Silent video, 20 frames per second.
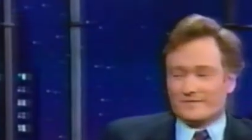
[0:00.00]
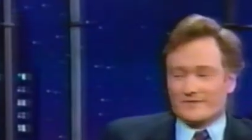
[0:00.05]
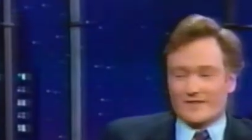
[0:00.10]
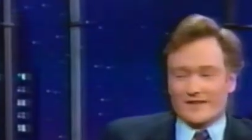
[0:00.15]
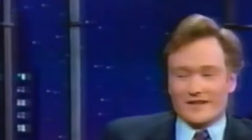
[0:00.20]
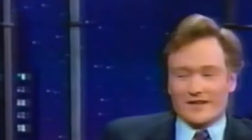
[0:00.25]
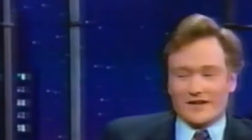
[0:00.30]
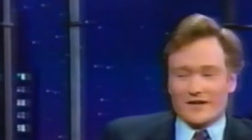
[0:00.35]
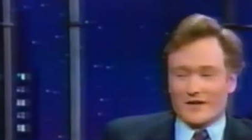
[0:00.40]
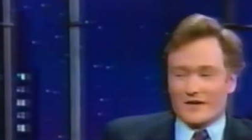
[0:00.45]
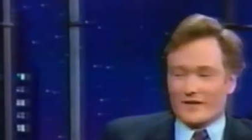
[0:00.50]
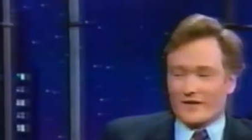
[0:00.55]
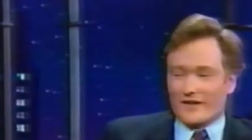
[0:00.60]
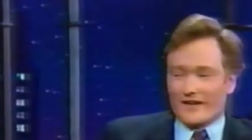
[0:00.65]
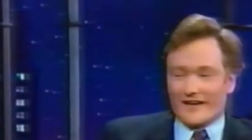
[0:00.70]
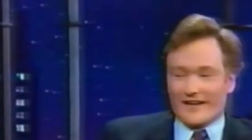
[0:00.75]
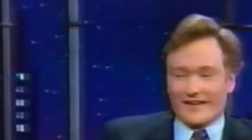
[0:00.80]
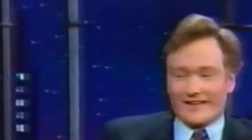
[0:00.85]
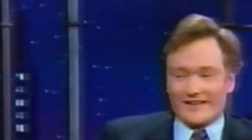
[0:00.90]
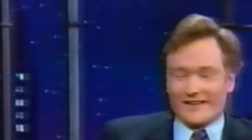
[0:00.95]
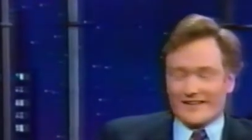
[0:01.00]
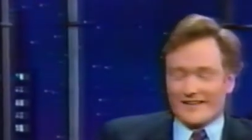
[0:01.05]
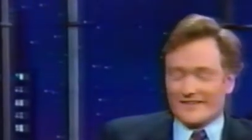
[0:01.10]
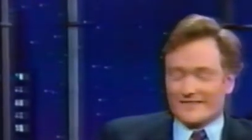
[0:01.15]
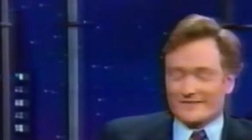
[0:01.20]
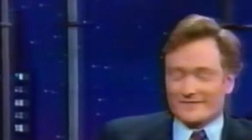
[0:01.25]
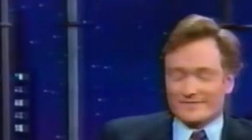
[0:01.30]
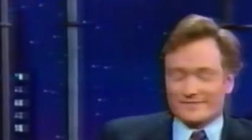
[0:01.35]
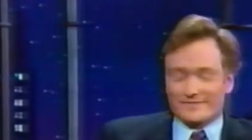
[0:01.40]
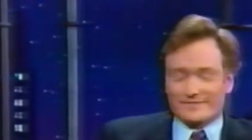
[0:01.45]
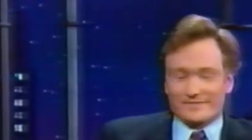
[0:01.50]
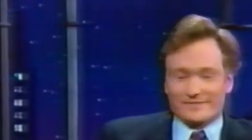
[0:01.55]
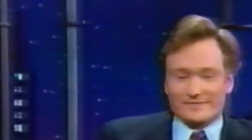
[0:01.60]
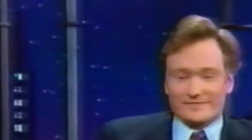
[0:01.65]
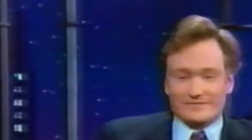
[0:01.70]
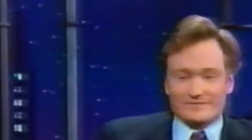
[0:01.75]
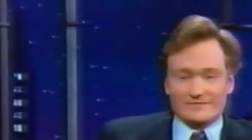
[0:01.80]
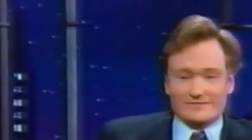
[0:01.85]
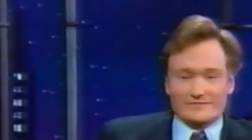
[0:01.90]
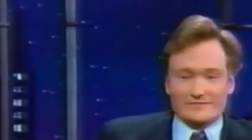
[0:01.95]
Oh, Andy.
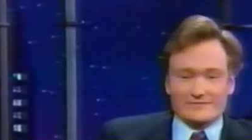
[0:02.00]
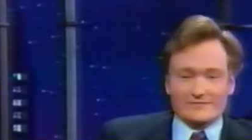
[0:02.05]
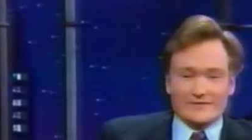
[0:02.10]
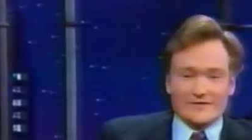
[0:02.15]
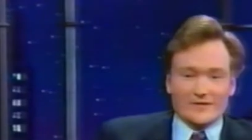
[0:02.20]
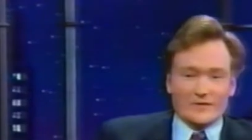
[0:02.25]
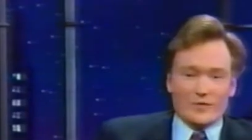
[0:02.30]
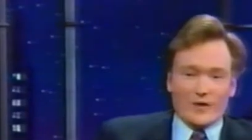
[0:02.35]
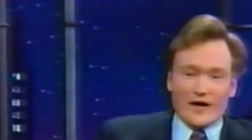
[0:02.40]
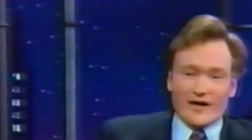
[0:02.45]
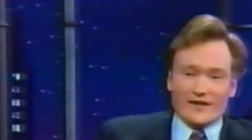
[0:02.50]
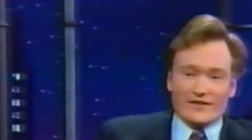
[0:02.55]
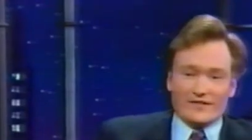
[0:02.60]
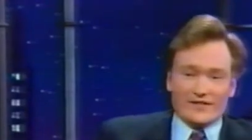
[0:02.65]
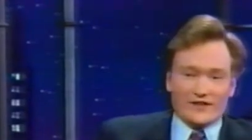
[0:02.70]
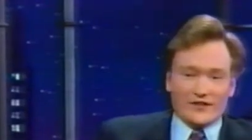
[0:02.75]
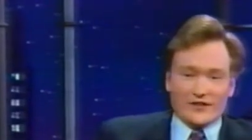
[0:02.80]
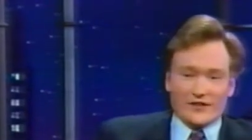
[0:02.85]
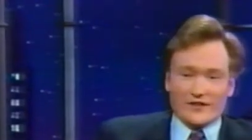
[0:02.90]
Why does he do it?